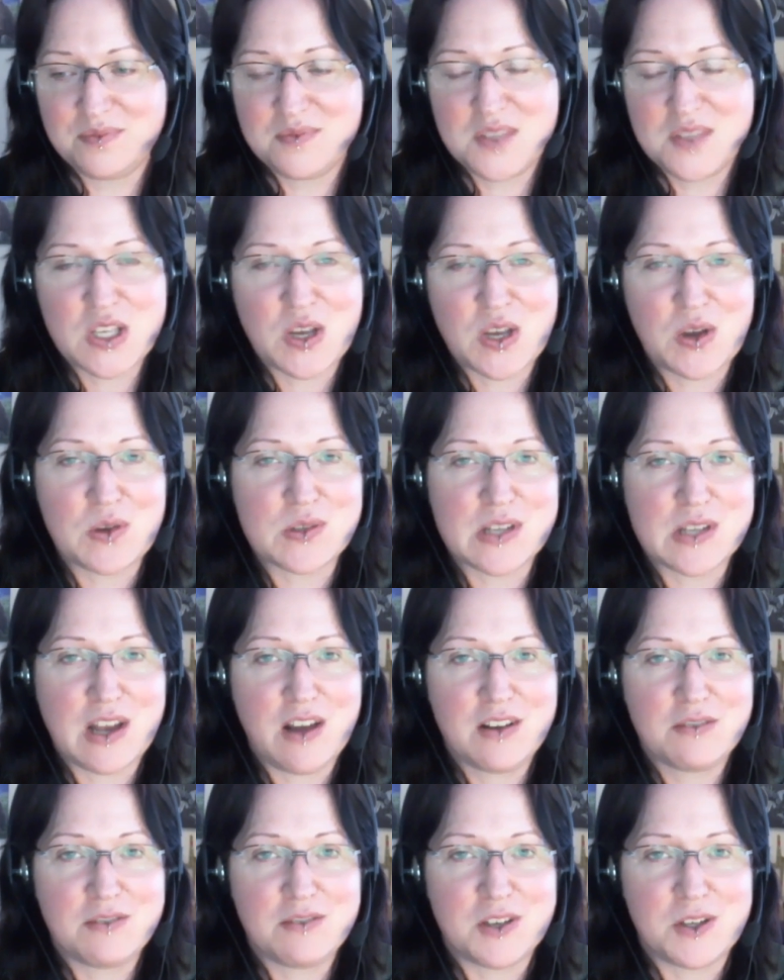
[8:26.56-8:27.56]
So
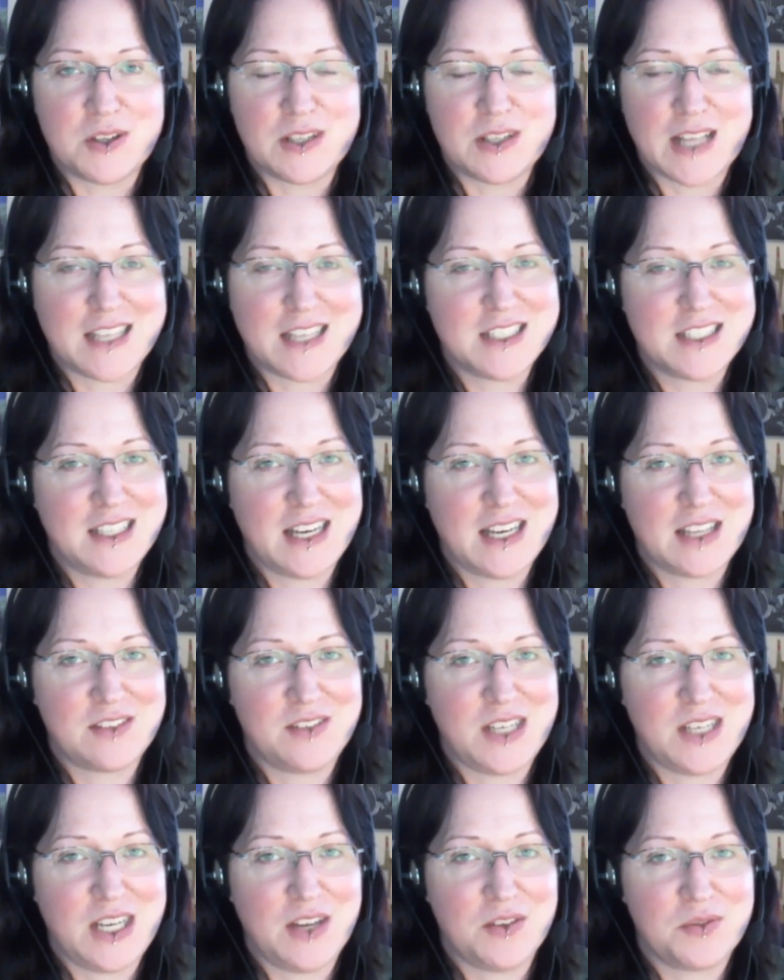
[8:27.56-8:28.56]
slán go fóill, catch you in the next
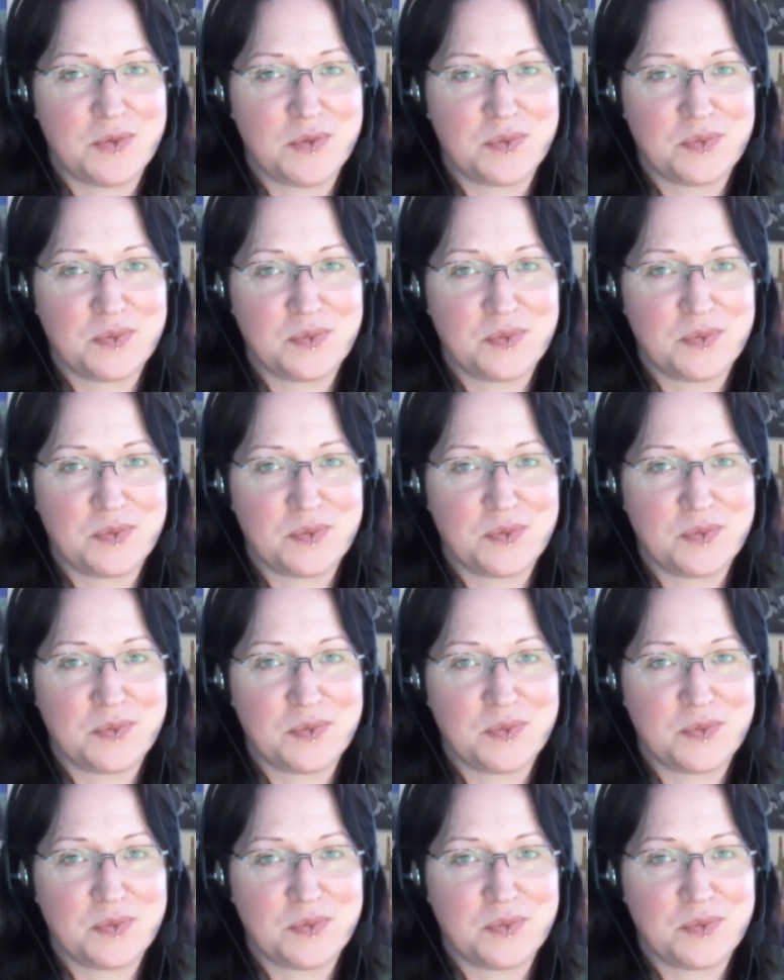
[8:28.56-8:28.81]
video.